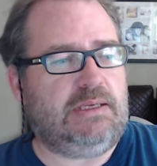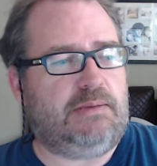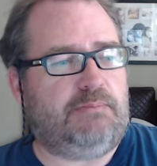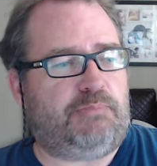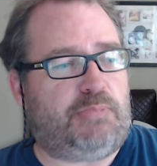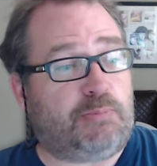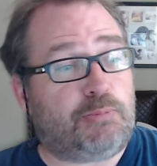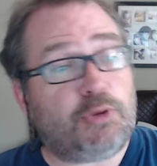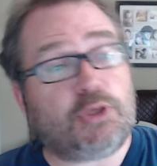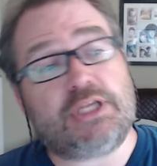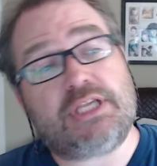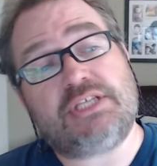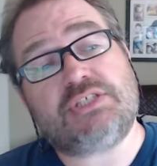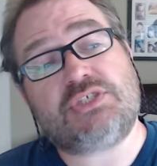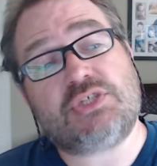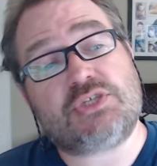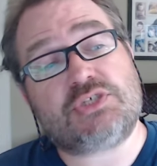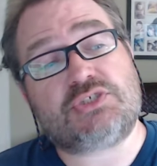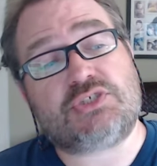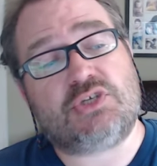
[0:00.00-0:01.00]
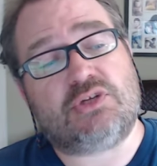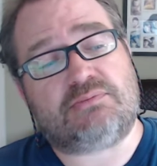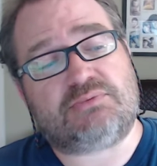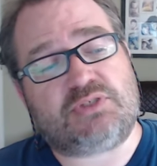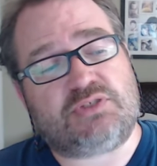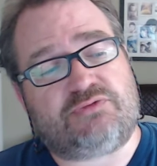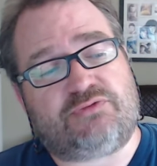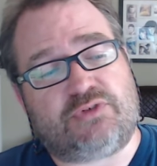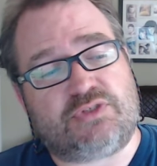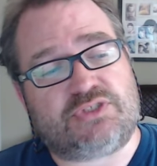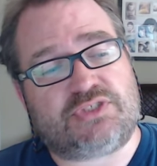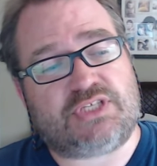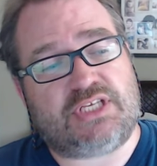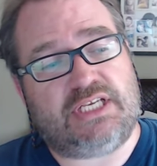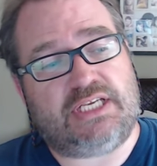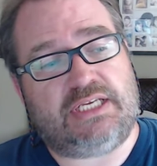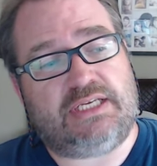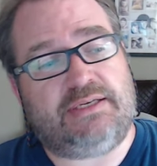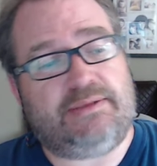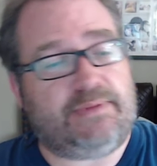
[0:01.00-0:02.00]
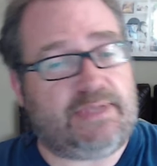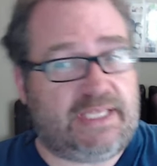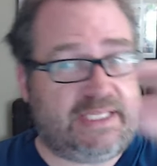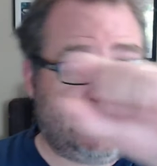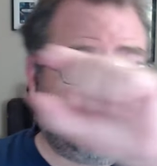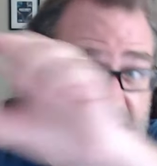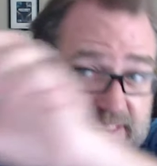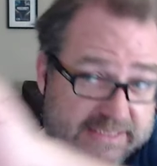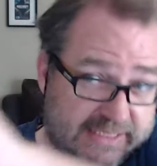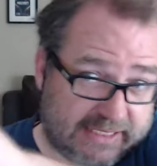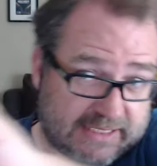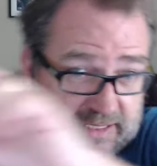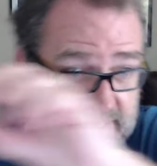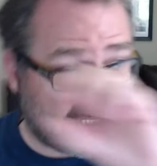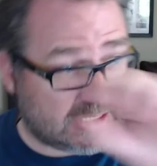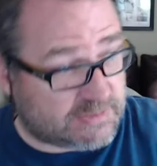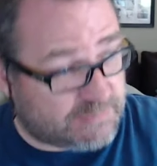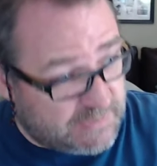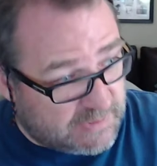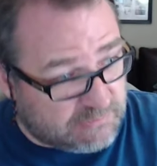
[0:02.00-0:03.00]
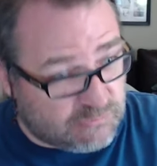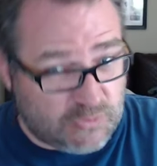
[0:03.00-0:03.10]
But putting it into the synopsis for a scene and then taking the next bit,